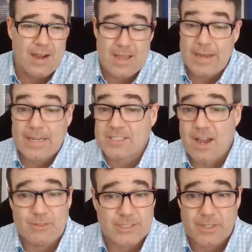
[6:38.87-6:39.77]
And he's
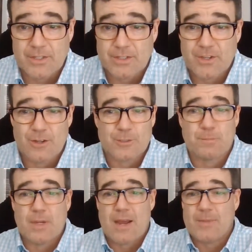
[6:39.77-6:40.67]
obviously a good coach,
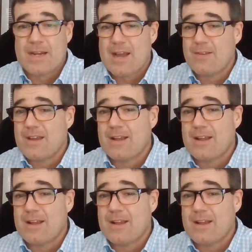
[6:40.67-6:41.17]
but I mean, I